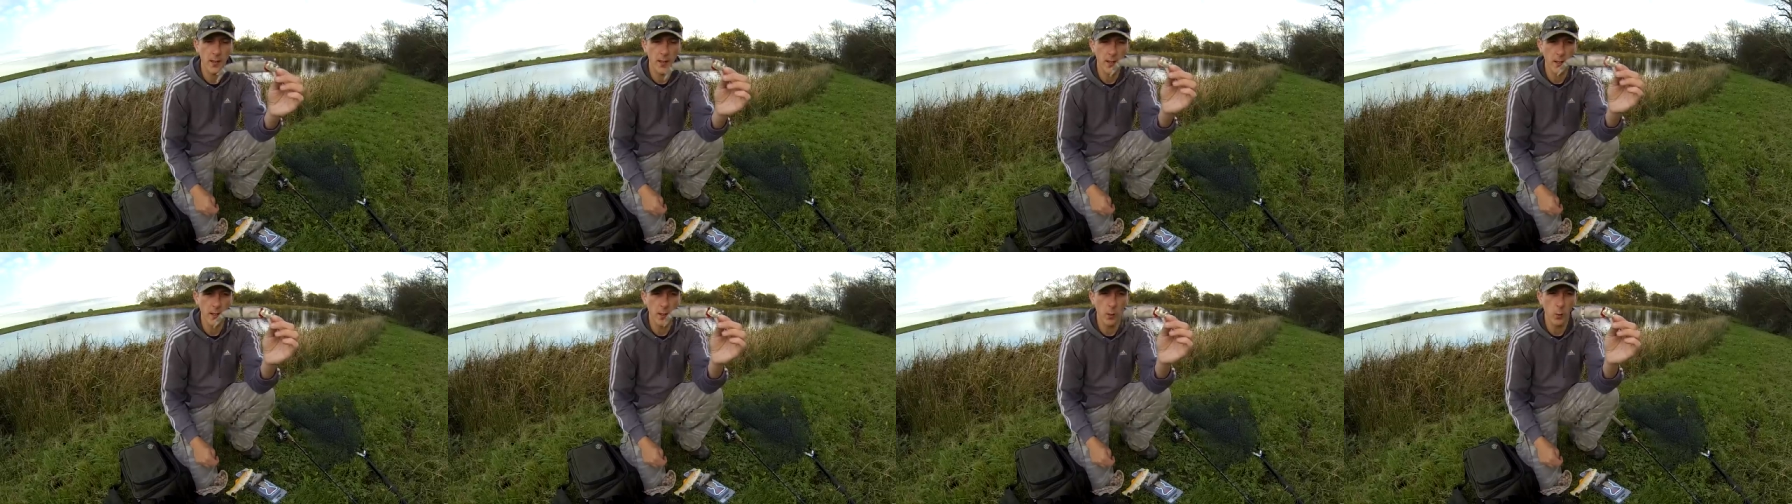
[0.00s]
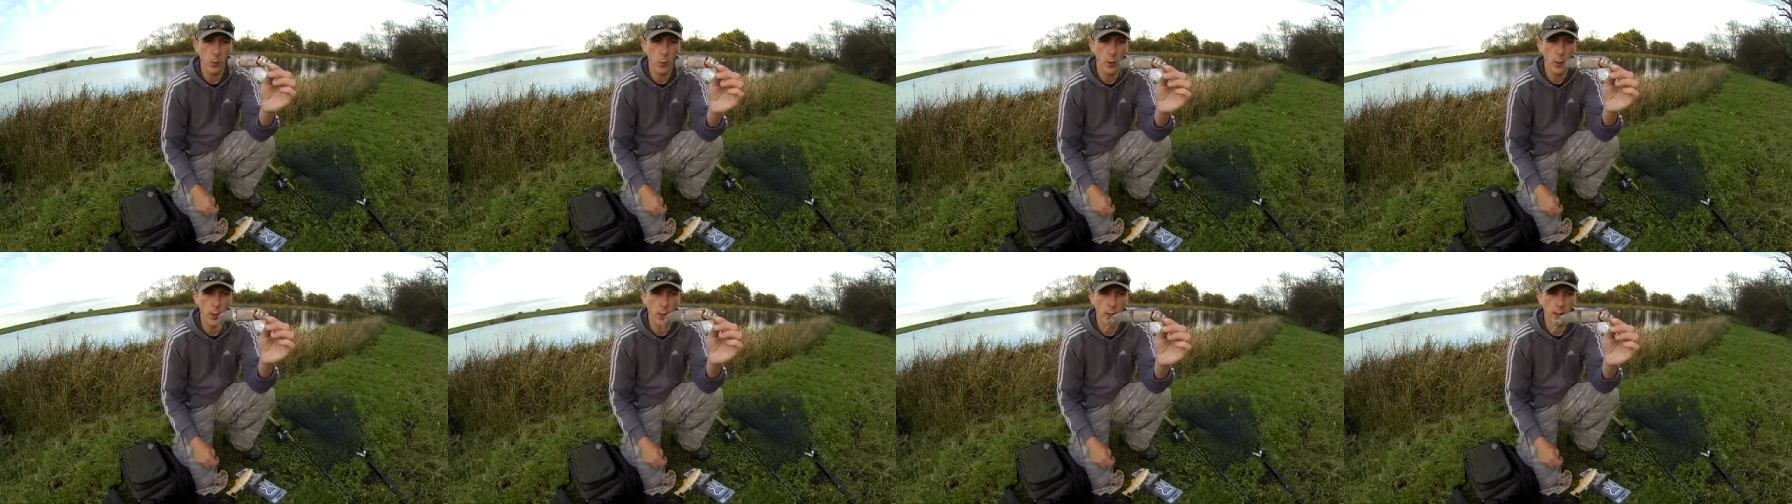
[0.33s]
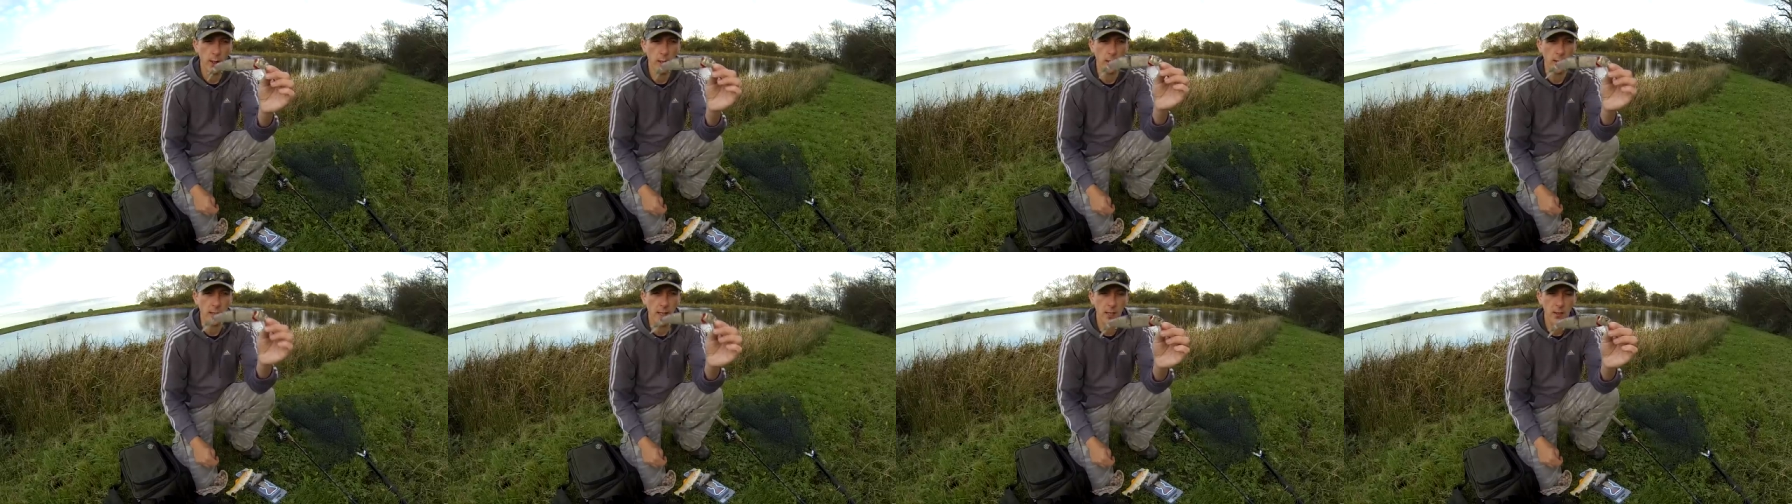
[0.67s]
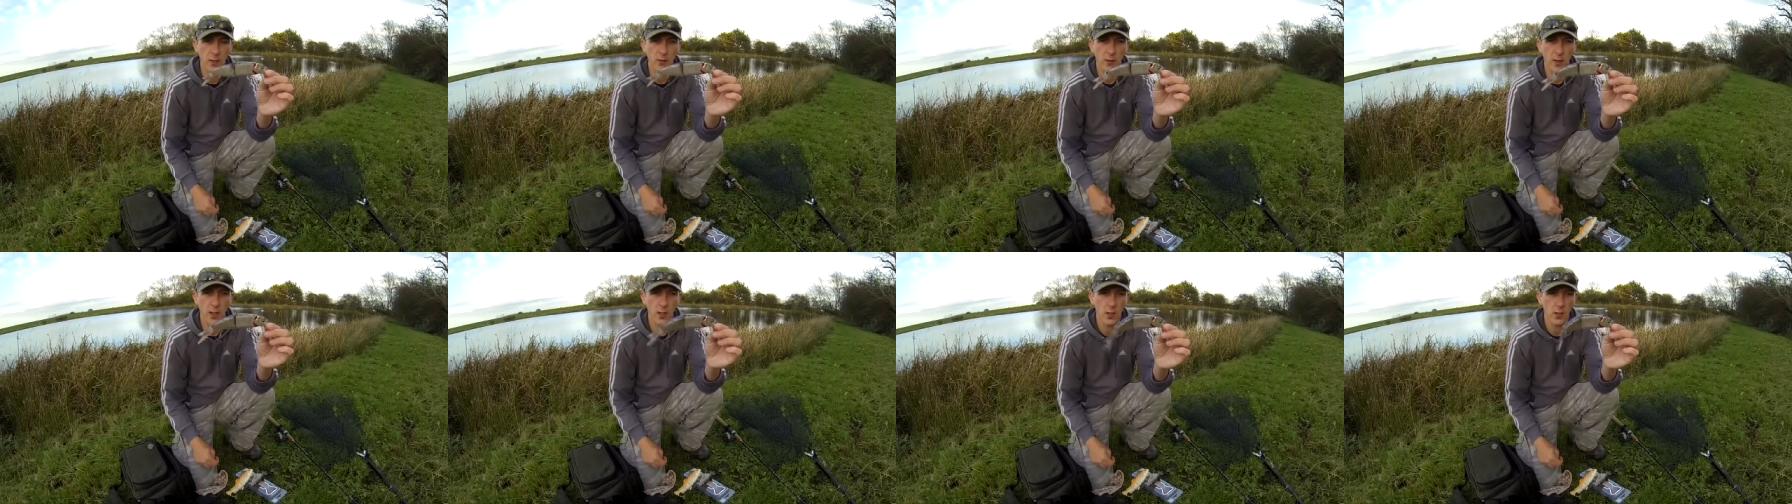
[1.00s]
and it'll work, it'll catch
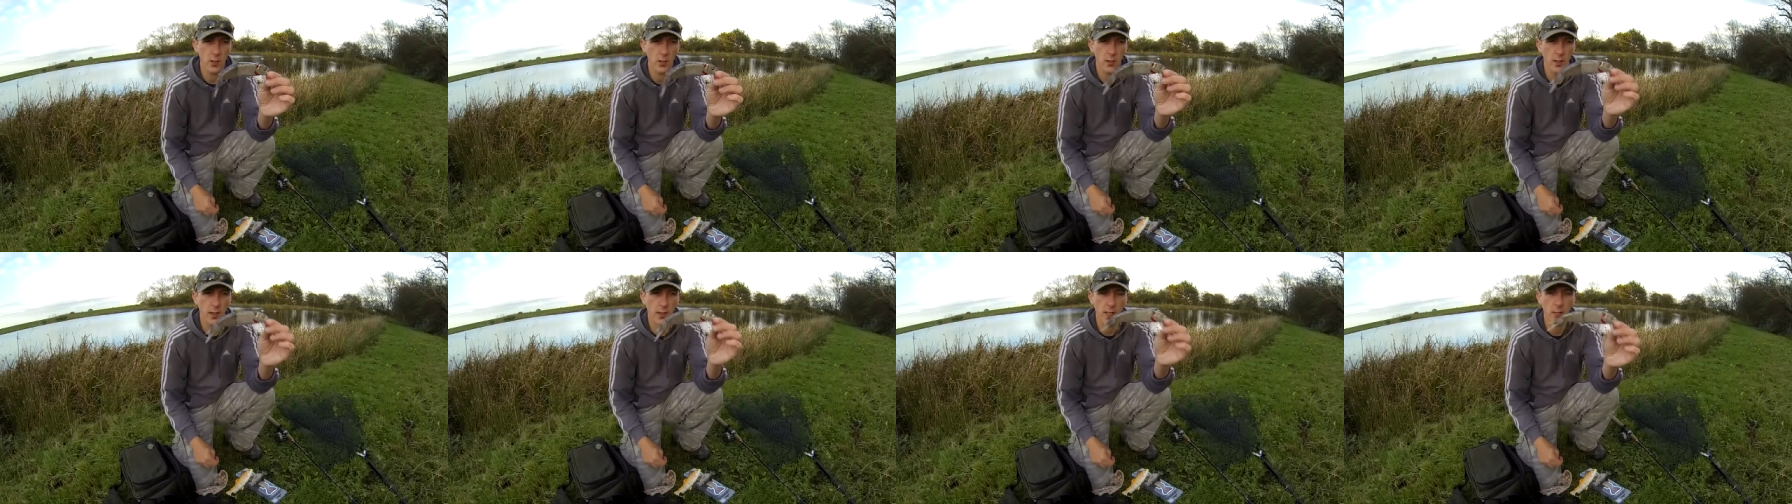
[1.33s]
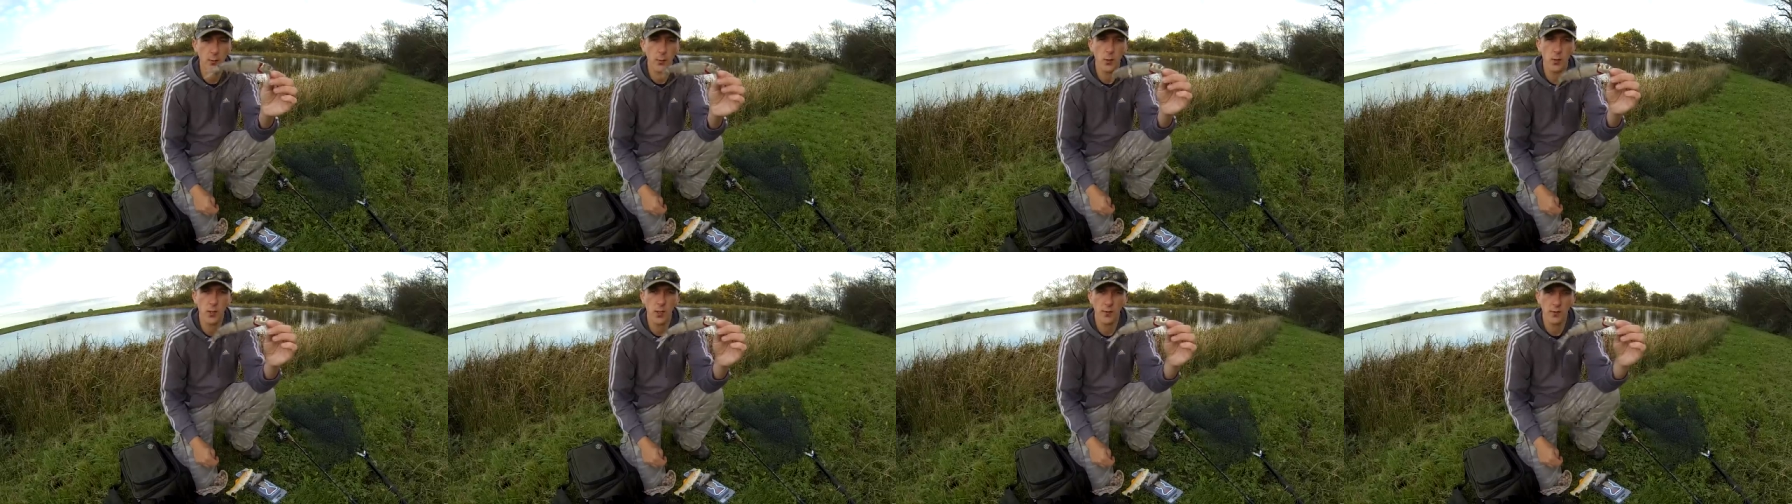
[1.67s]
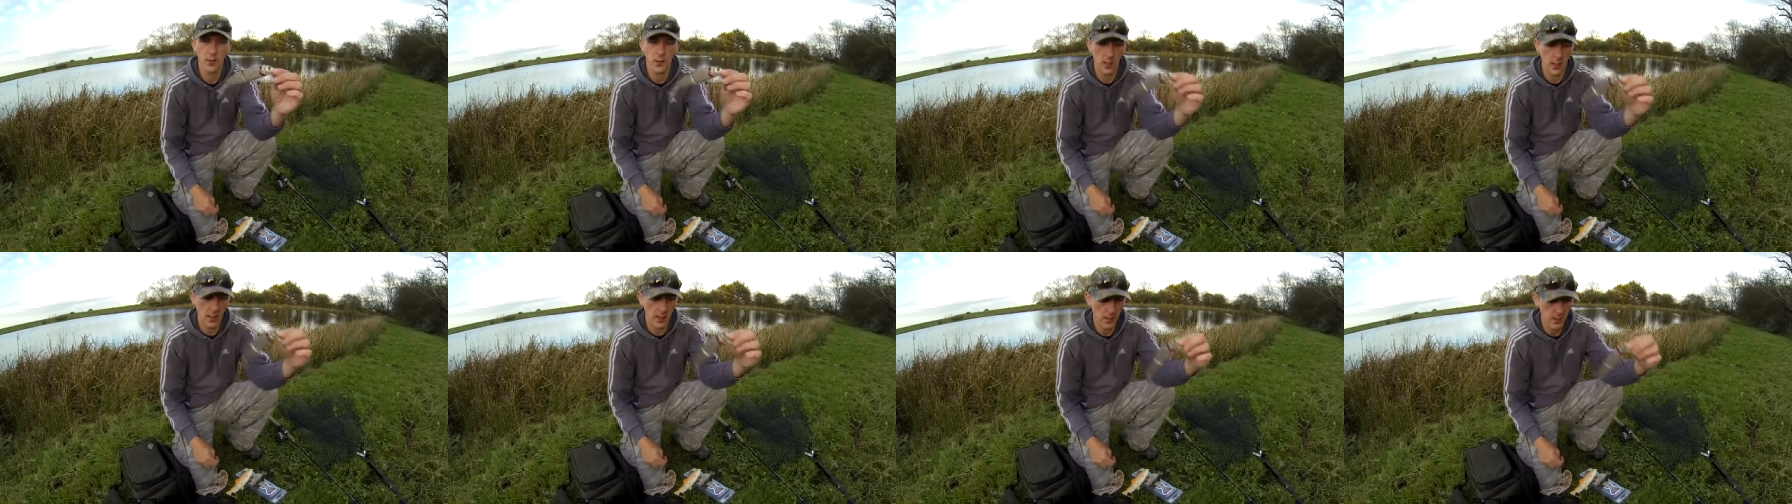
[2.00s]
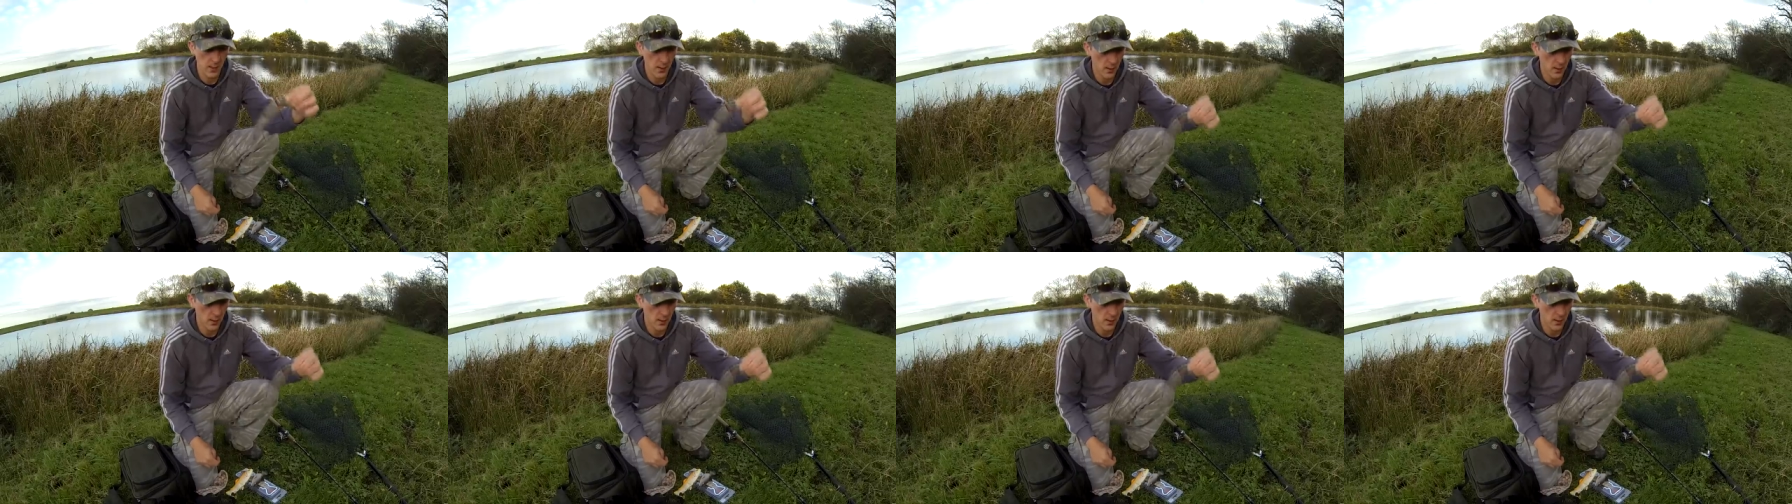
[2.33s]
fish, and that's what Savage Gear